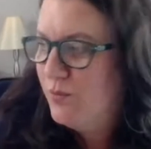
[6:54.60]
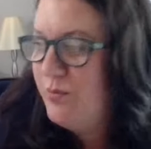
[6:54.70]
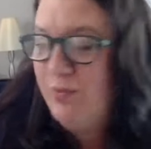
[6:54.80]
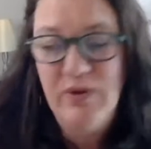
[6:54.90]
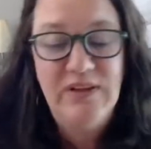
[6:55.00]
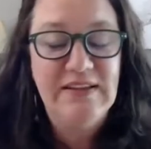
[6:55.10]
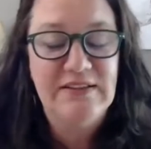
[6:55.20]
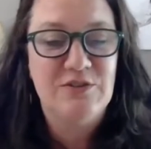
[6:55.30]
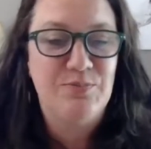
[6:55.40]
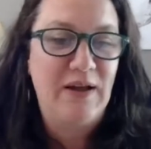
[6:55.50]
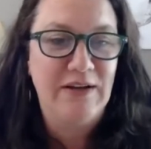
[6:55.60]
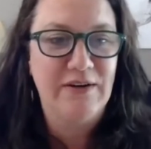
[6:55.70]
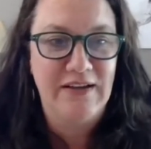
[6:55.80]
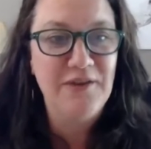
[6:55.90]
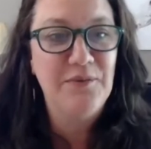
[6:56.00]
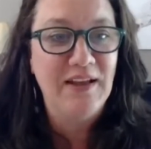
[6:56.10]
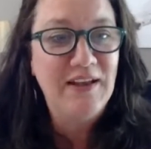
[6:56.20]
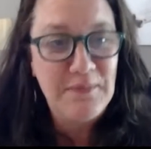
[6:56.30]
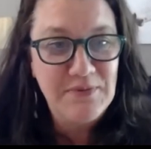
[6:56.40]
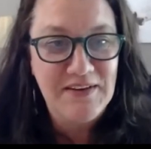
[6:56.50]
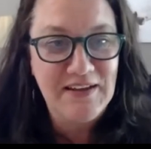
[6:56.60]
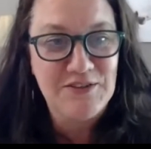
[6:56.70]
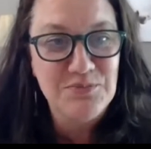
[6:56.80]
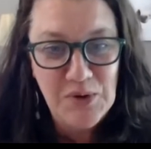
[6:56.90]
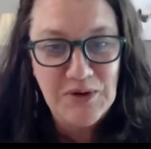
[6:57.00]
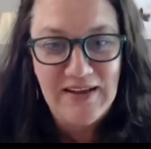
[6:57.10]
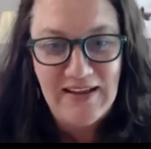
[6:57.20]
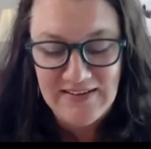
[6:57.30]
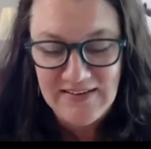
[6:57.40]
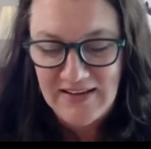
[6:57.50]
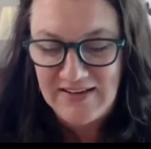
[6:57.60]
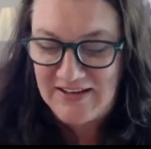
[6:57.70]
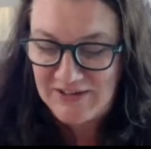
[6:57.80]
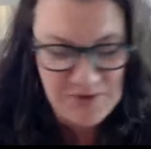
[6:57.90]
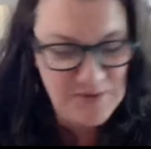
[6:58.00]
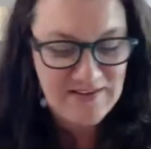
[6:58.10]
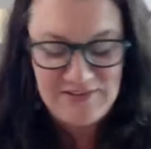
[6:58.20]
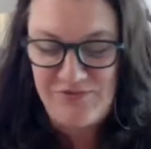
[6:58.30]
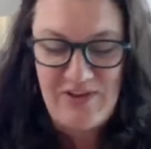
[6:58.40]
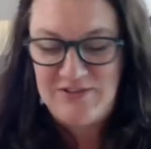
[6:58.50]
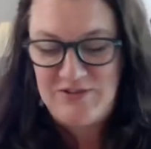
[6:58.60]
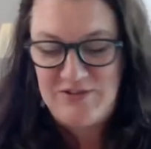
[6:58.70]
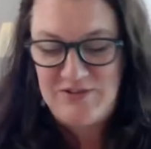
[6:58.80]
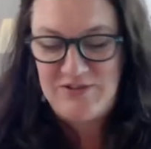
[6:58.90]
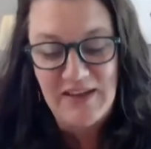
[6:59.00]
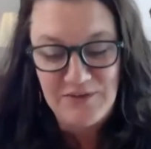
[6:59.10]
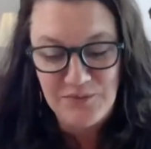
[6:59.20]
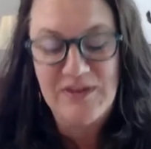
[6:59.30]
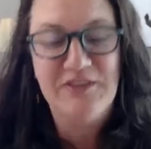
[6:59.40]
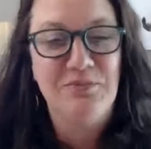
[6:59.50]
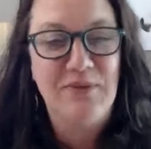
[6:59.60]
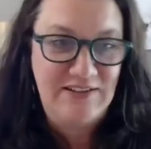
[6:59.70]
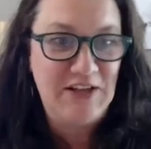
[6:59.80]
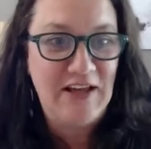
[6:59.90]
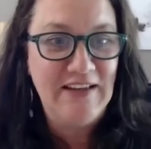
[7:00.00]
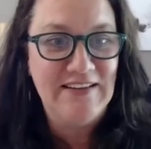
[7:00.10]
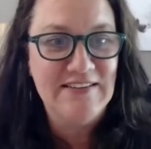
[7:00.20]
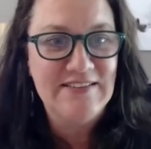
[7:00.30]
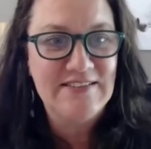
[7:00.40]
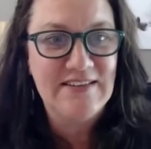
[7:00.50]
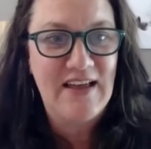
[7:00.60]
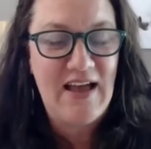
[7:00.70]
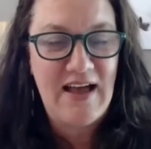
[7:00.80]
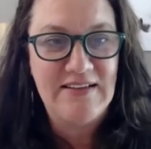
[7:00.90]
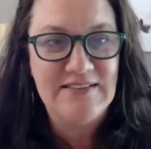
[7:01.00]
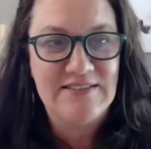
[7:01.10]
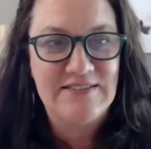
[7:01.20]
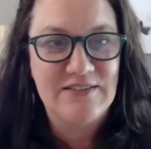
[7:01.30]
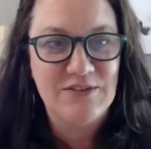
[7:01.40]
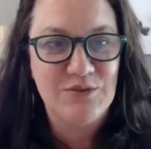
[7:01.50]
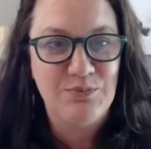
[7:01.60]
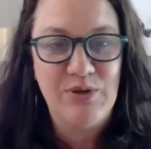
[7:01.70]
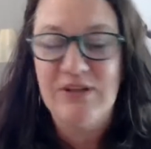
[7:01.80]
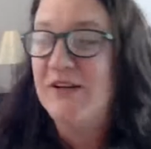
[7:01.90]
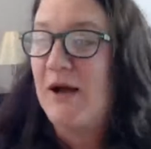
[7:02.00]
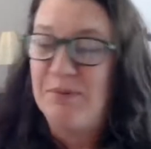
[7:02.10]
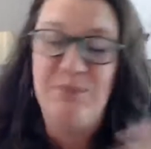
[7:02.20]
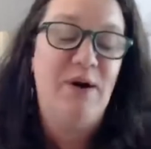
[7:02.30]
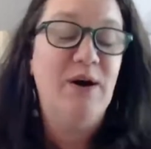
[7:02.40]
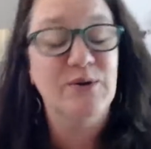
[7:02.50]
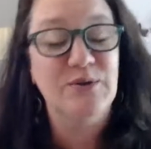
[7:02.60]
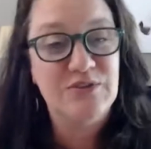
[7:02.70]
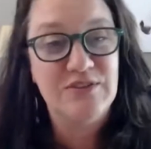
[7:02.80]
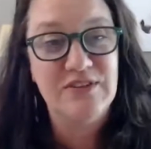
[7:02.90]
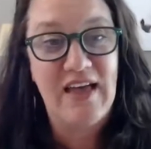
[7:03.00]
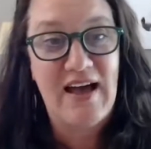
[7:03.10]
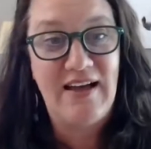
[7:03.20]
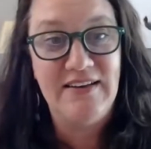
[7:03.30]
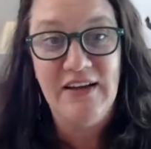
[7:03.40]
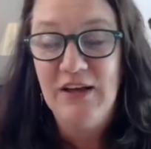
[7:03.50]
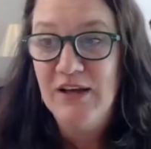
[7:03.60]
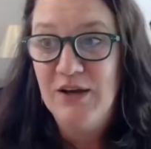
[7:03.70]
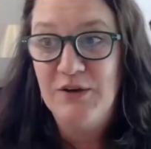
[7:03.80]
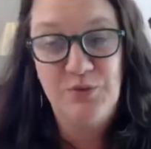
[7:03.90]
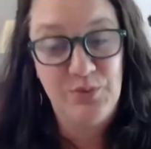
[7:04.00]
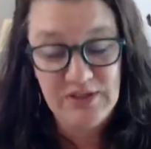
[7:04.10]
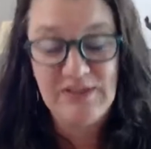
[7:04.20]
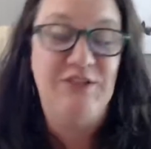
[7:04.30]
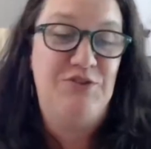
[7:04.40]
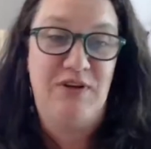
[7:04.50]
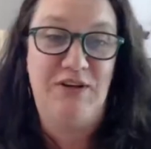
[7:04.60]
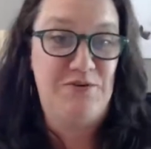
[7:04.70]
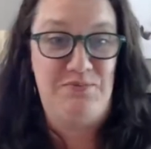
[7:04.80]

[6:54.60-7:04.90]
Really inspiring. I wake up the next morning and I go on to Facebook, and one of my clients has put it up a post that really triggered